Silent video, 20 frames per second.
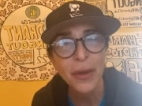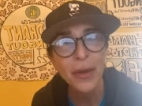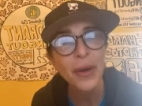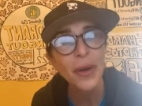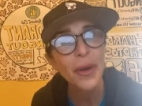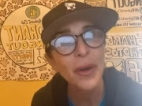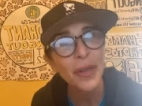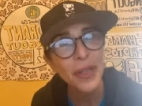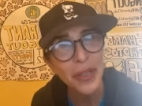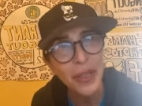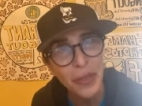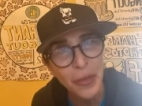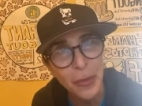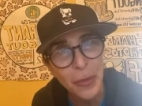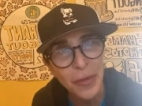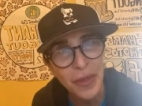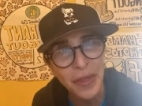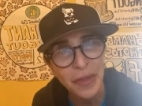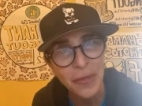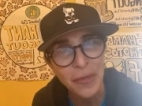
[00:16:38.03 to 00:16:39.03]
on a
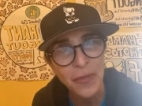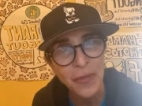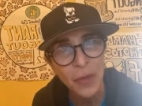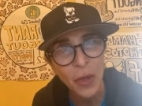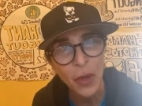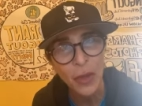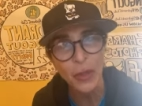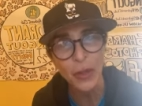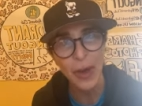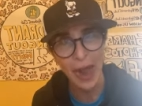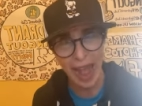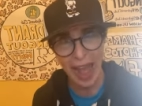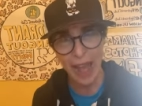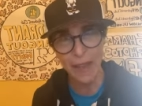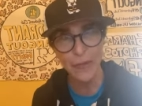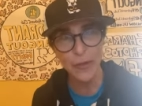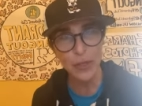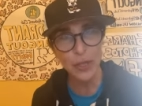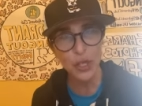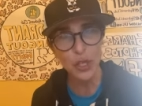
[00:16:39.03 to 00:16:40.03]
human? on your
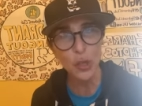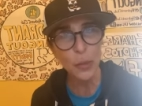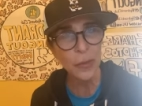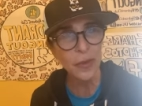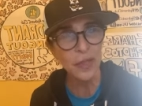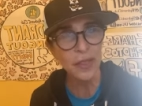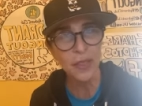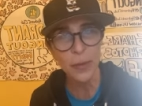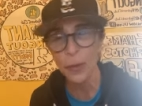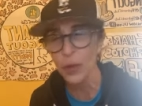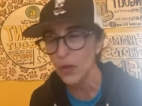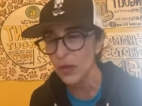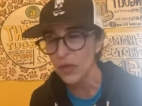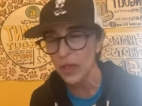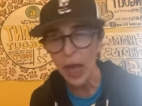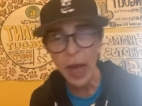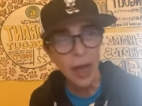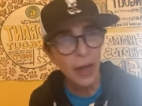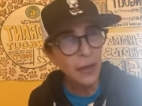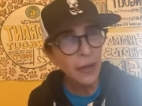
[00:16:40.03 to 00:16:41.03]
average human, someone who's
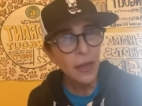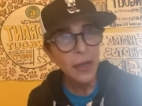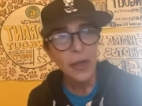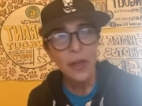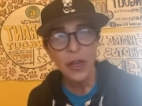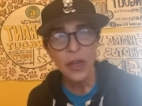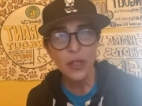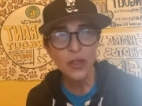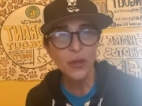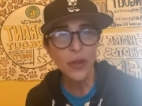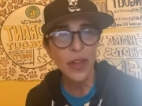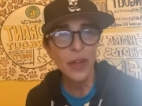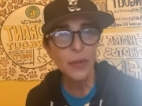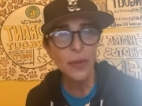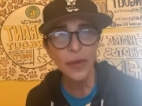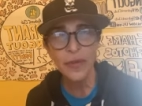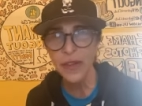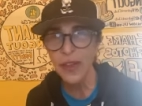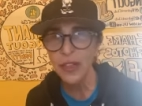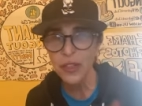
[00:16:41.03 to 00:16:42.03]
not a trained
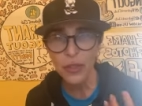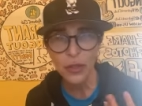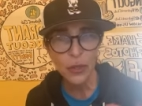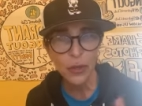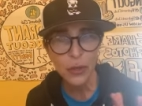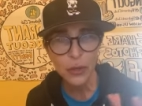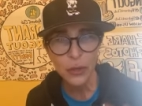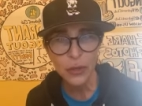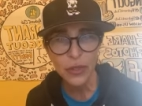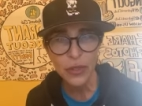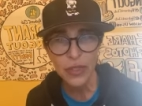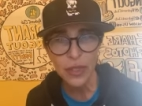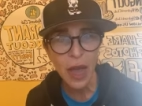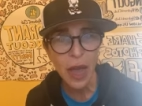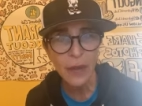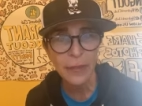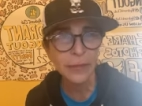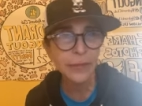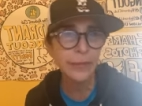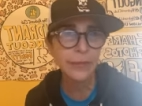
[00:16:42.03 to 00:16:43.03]
professional who's
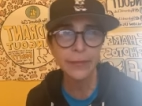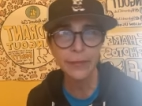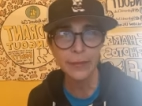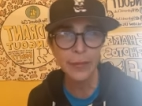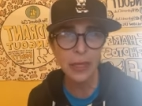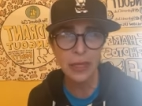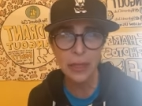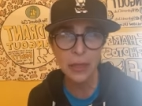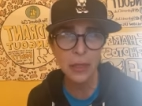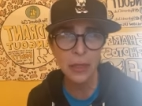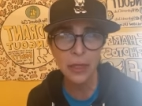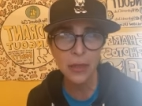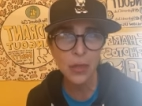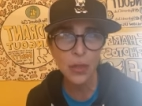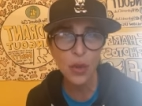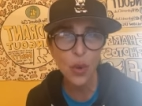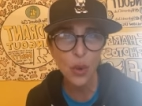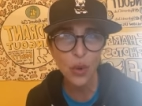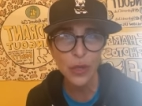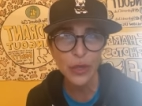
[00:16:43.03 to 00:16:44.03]
gotten bitten in
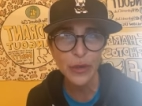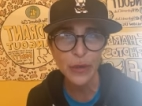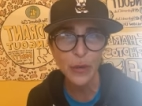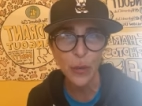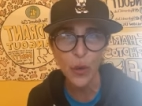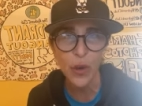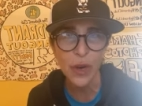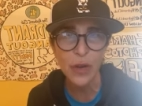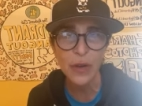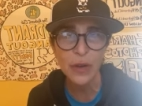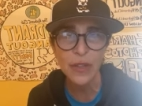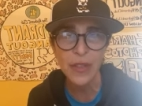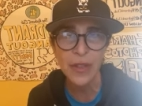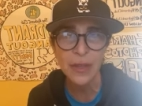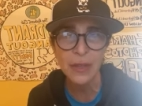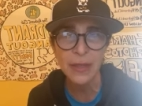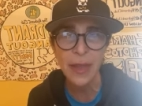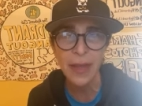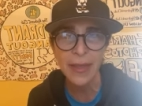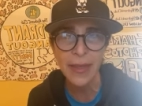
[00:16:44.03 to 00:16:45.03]
the course of work or
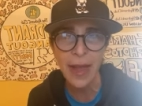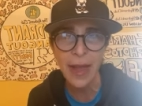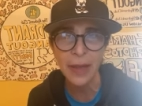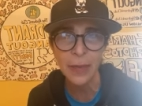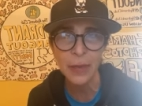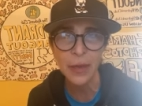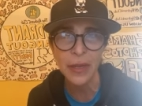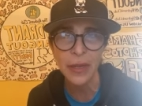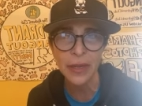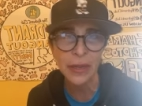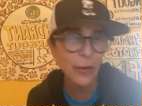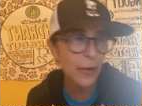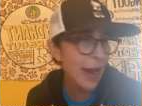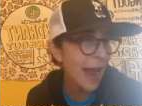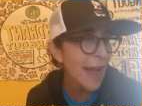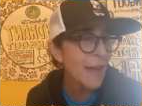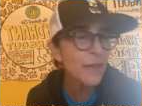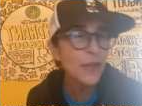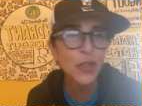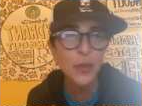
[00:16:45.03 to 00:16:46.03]
things like that, but in your
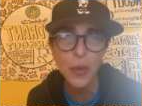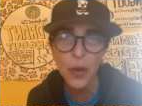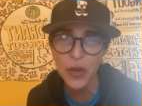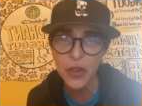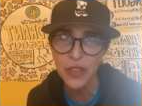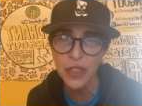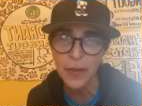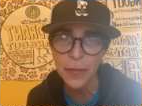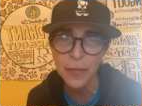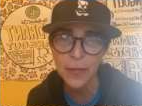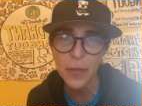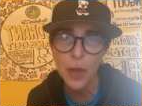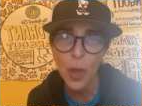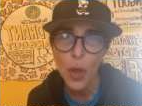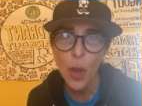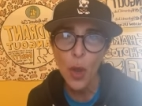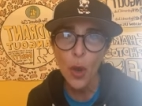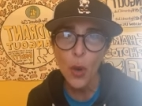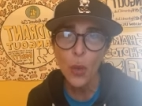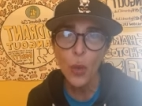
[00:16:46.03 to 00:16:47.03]
average person,
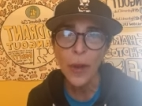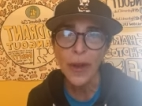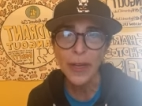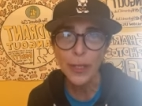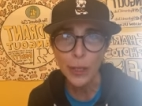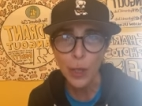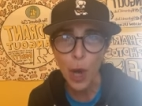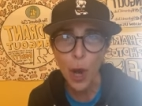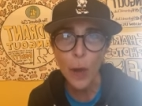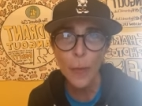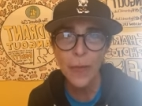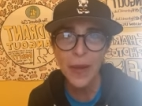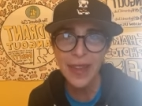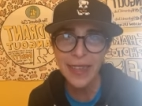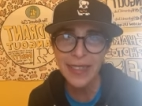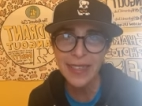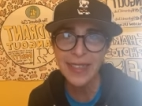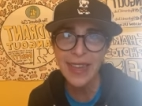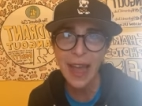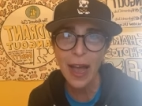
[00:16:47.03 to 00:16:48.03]
when a dog
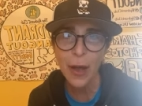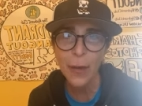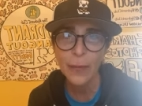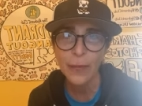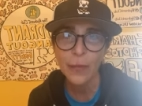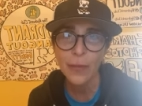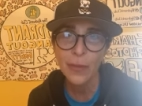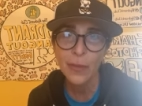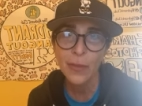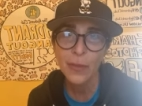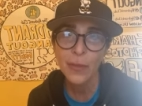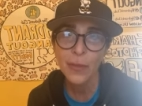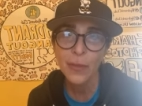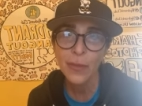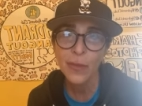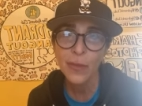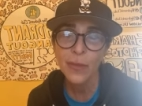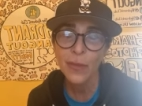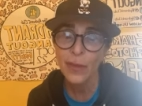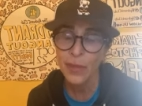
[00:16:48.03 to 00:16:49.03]
bites down,
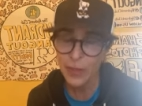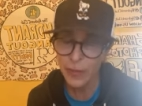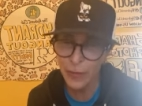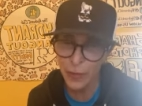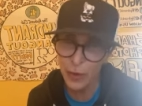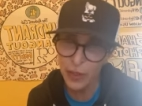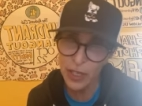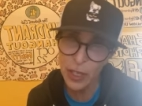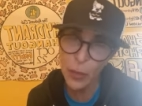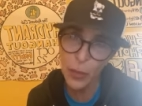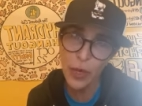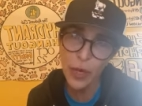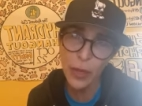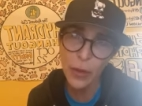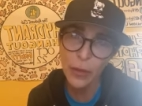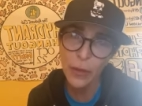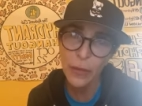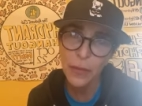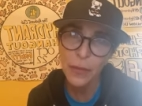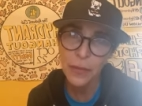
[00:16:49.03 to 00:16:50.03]
what's the first thing we
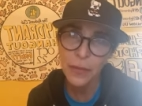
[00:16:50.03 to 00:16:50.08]
do?